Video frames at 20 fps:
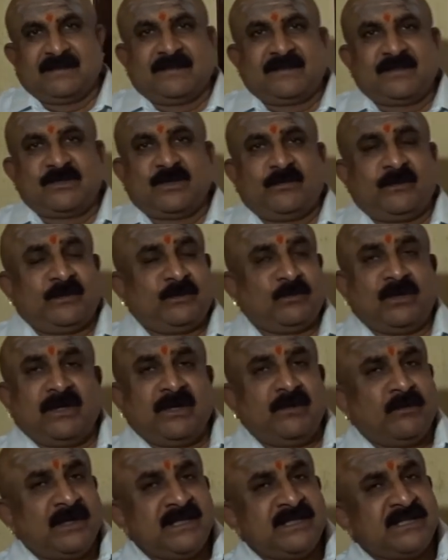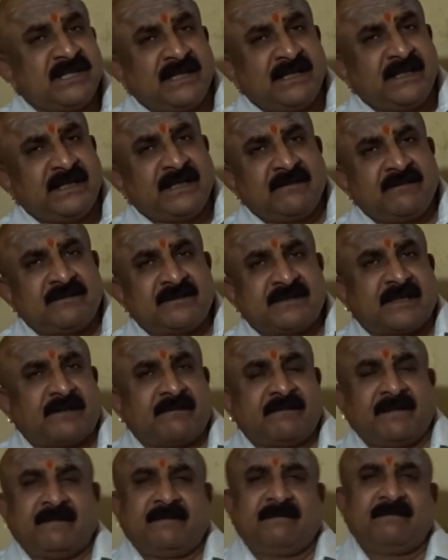So with only one child, they
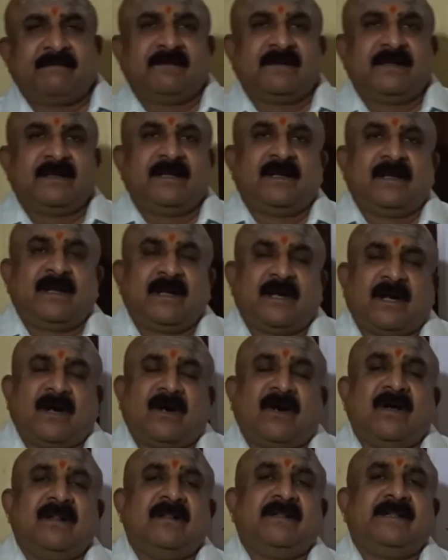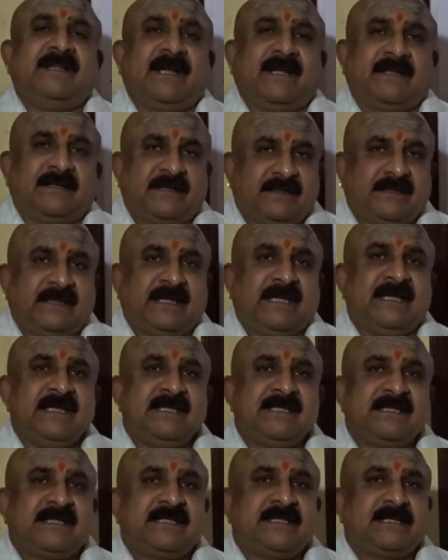survive. All the other
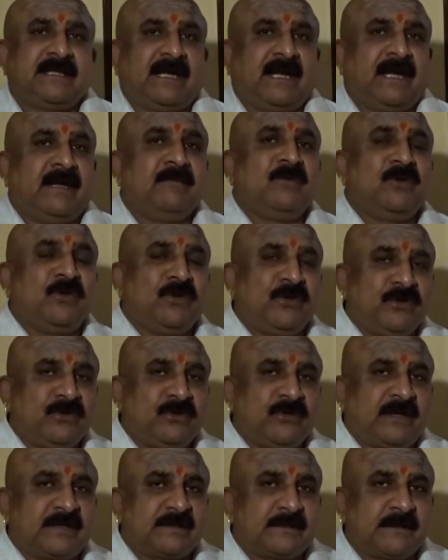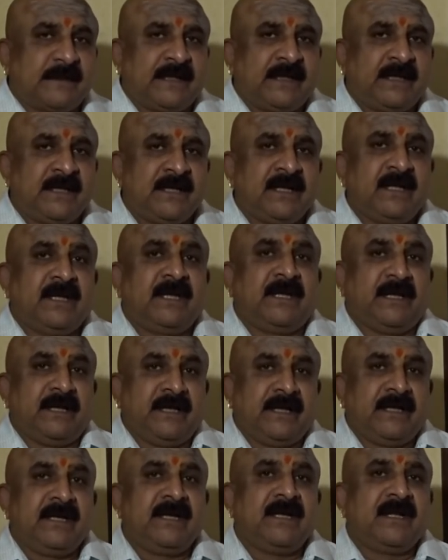things I am going to explain
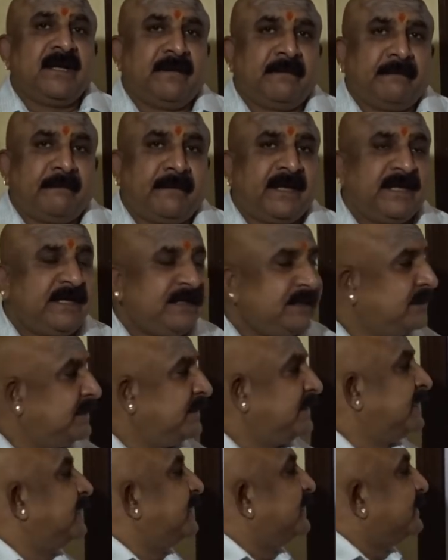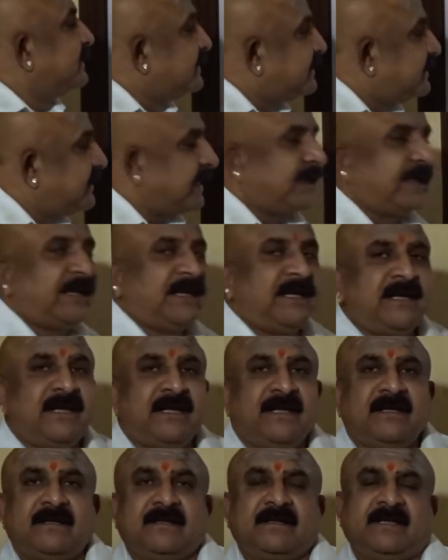in my
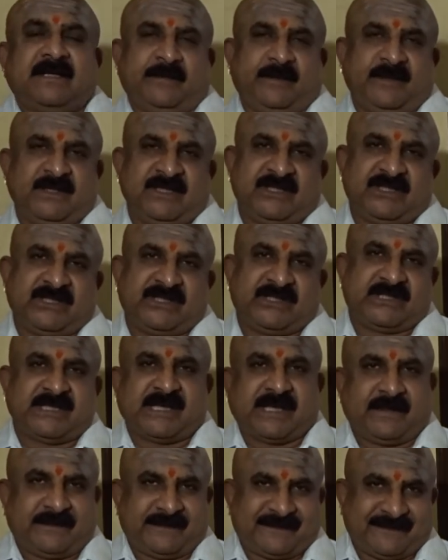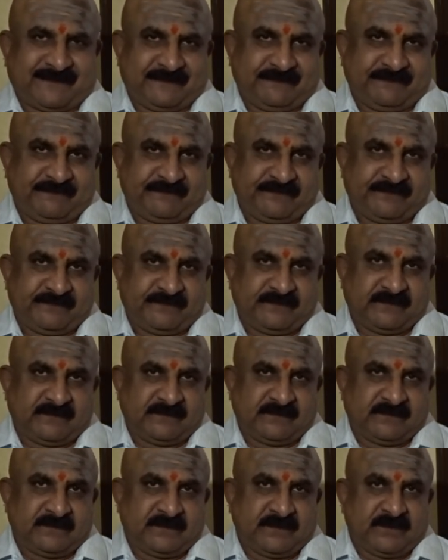second couple's chart.
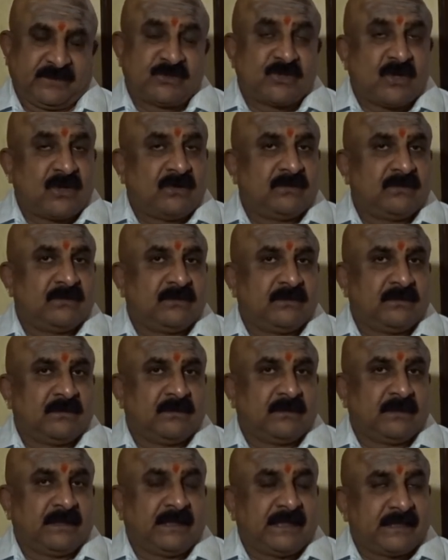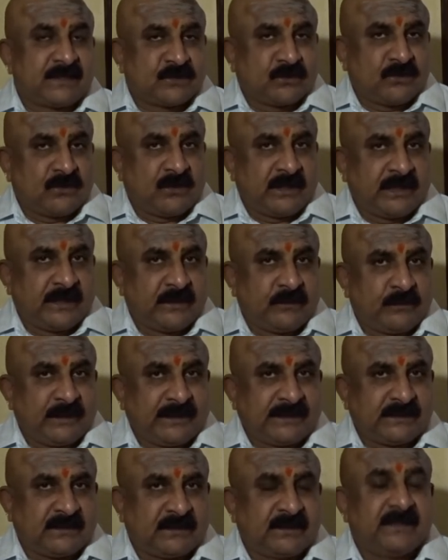So let's go ahead
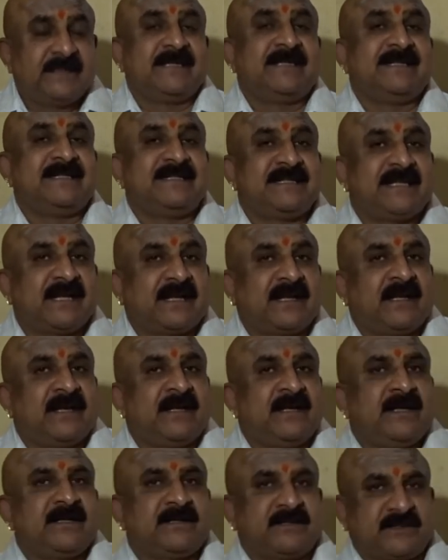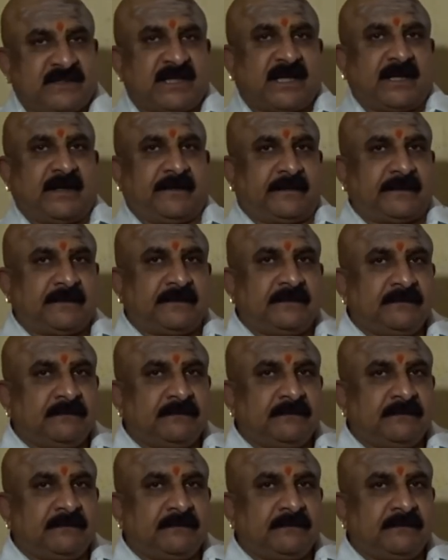with second chart.